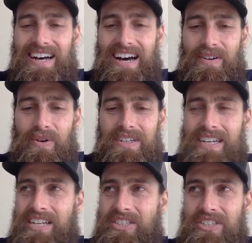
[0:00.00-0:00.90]
I would
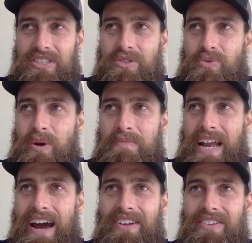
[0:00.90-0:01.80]
just swim
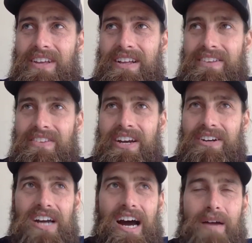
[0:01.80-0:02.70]
down
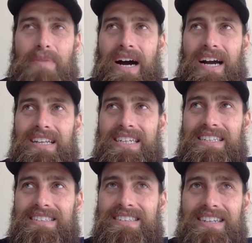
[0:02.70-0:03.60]
their dock
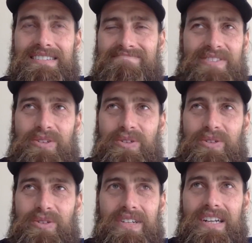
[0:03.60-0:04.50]
pilings, and it was
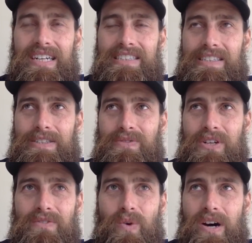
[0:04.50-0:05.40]
only like 6 feet
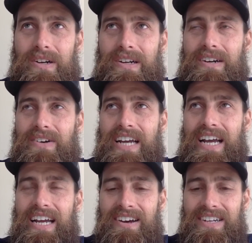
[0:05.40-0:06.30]
of water, and I would
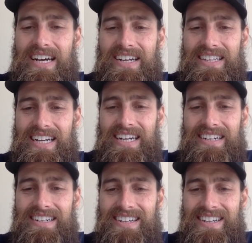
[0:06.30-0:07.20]
hang out down
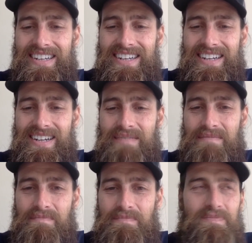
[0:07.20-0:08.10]
there and
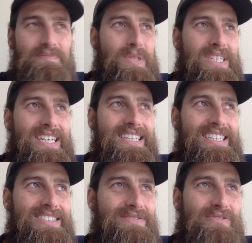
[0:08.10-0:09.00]
pretend
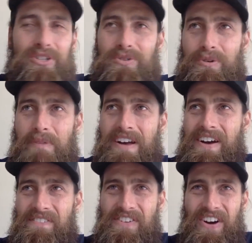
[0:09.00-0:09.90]
these fish were
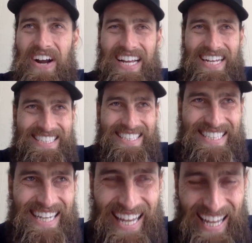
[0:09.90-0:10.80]
my friends.